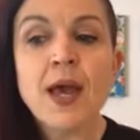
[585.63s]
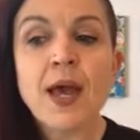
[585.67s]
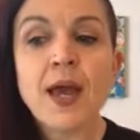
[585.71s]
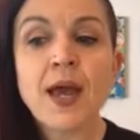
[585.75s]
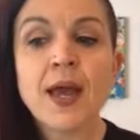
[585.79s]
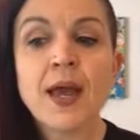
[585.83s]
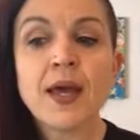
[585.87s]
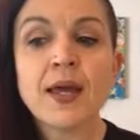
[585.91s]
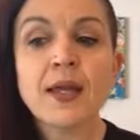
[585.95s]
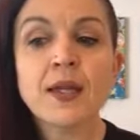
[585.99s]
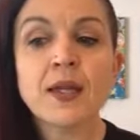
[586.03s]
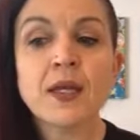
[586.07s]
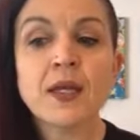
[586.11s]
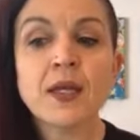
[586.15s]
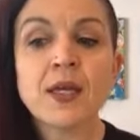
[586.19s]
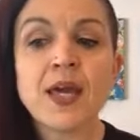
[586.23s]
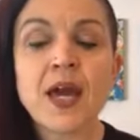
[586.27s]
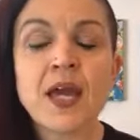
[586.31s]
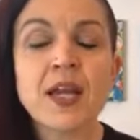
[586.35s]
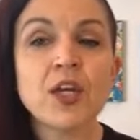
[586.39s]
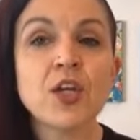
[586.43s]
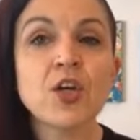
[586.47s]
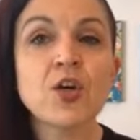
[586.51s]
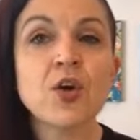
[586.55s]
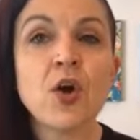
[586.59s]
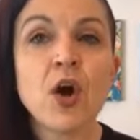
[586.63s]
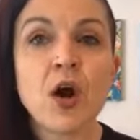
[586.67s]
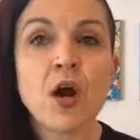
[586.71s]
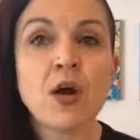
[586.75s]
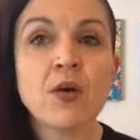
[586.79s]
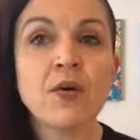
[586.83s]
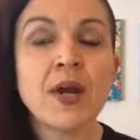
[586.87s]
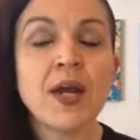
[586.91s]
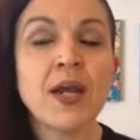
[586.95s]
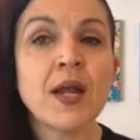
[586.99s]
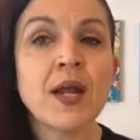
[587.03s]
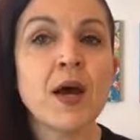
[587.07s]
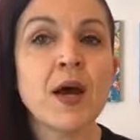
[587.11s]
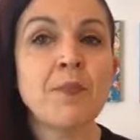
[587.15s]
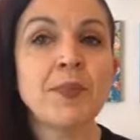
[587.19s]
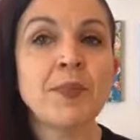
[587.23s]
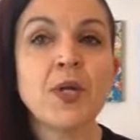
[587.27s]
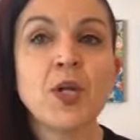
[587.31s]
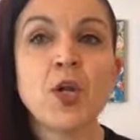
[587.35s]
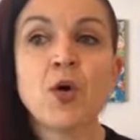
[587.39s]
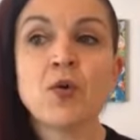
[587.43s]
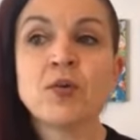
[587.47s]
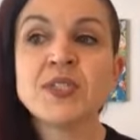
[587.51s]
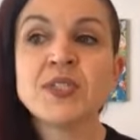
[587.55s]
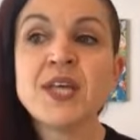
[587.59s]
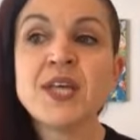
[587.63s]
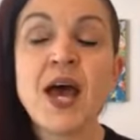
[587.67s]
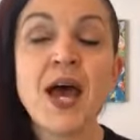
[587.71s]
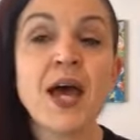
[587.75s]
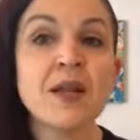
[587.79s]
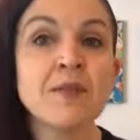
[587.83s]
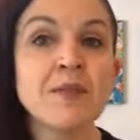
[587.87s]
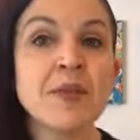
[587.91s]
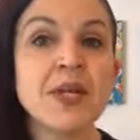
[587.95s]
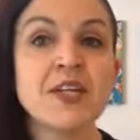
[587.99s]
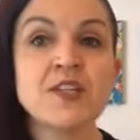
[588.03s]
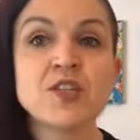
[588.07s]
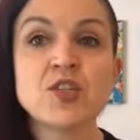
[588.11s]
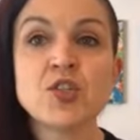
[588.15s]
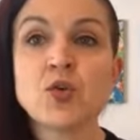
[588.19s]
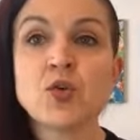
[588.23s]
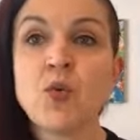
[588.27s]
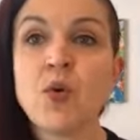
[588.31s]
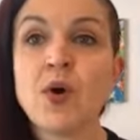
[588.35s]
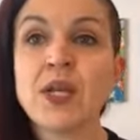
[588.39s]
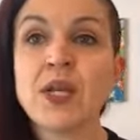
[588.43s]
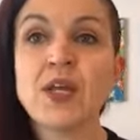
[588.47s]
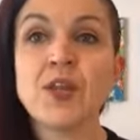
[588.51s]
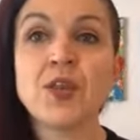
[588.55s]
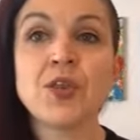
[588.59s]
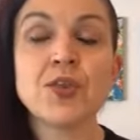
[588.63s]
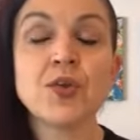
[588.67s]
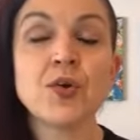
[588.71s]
And getting your heart rate up, 10 minutes, 20,